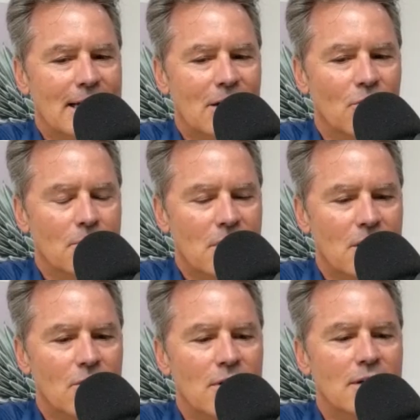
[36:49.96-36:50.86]

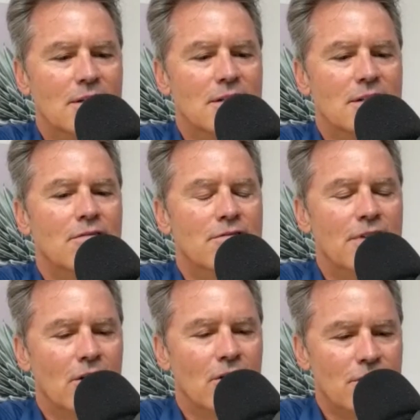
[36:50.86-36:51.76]
Grimco is
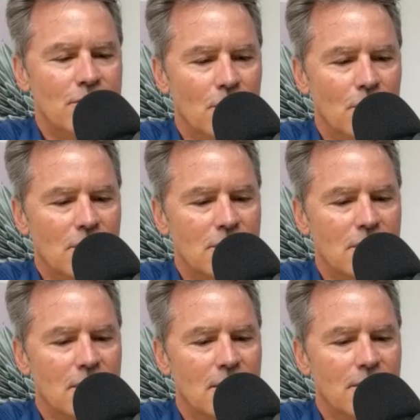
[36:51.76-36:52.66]
very
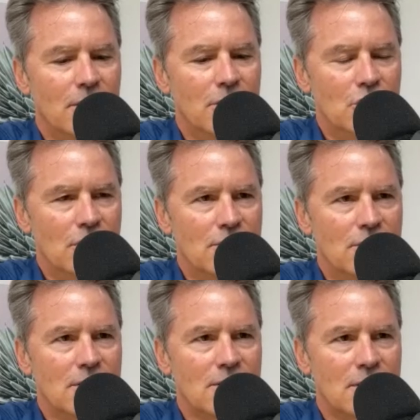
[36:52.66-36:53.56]
focused on the
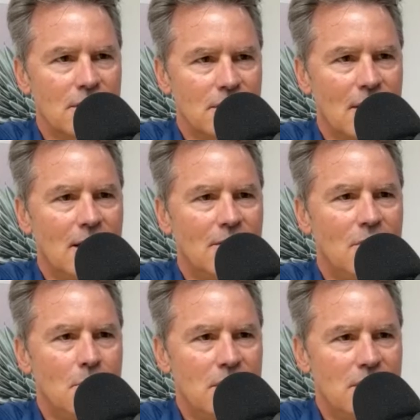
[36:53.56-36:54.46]
logistics side of
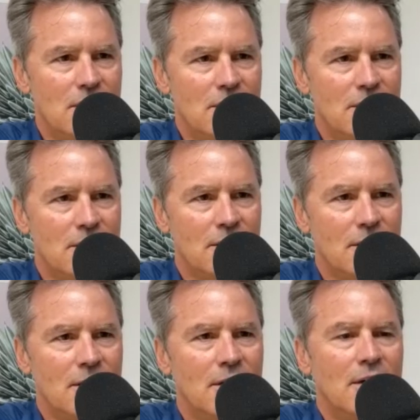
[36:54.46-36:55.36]
the business.
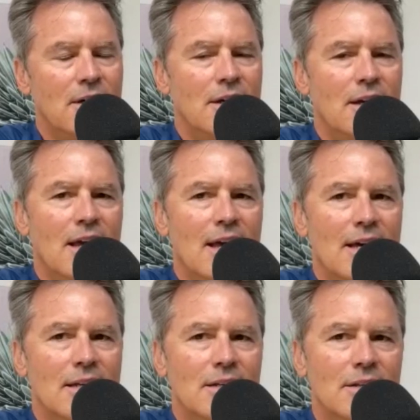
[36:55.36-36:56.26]

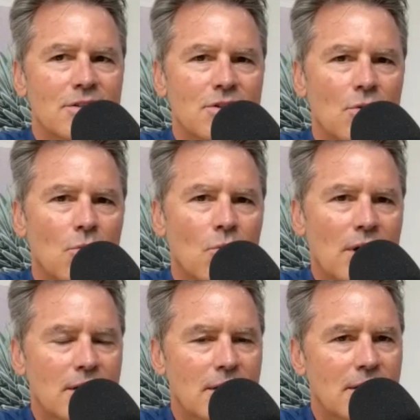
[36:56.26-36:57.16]
And so
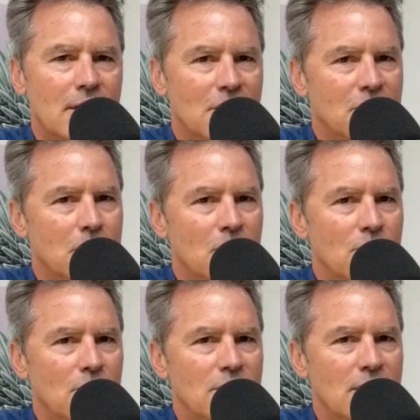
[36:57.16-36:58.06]
what customers
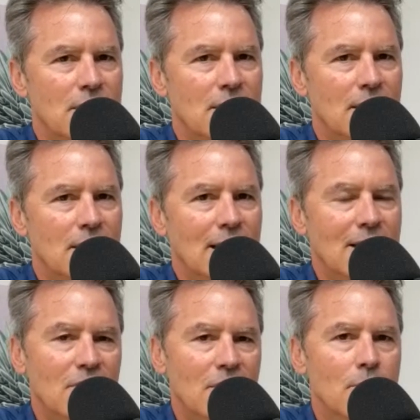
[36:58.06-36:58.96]
will see
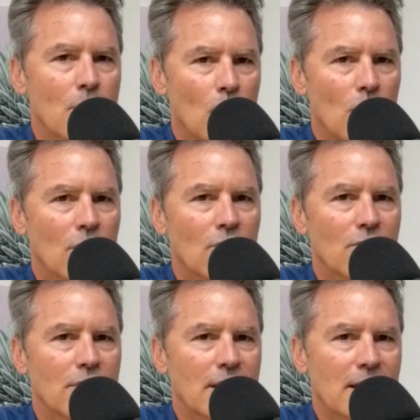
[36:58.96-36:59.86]
even more
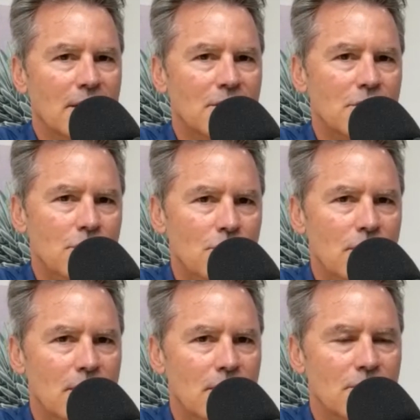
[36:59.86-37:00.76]
over the next 2
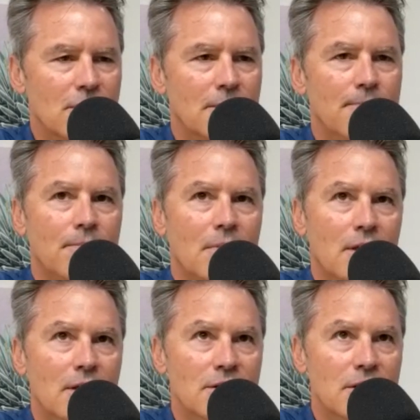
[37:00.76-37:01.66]
years is the